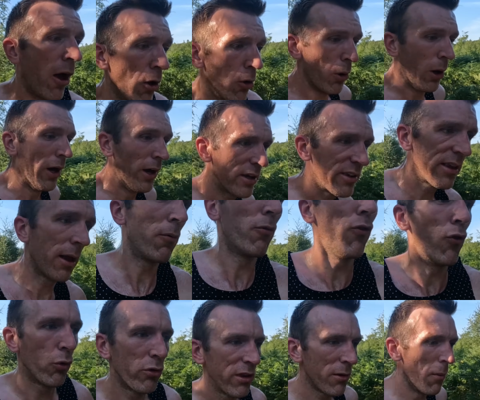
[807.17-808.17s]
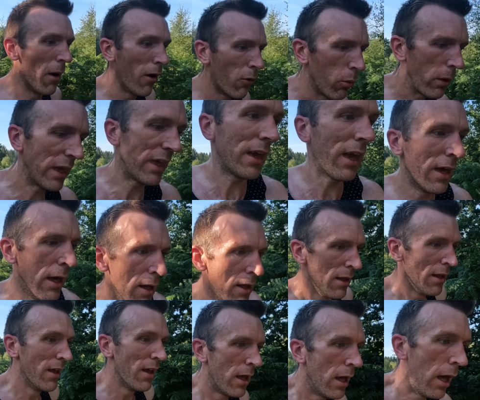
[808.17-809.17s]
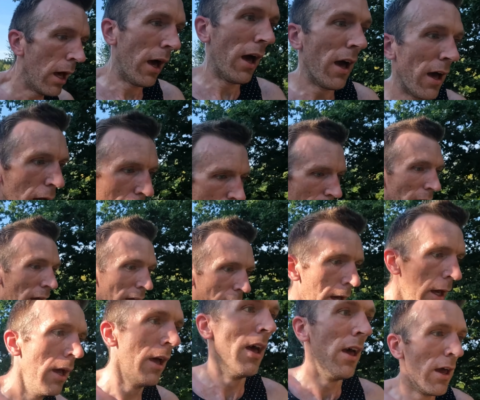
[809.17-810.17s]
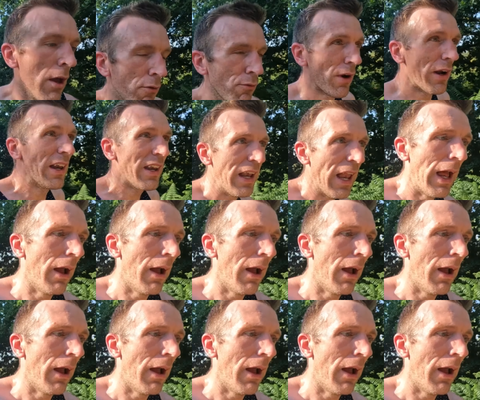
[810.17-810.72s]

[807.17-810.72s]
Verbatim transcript: low sub 40 mile week uh, ready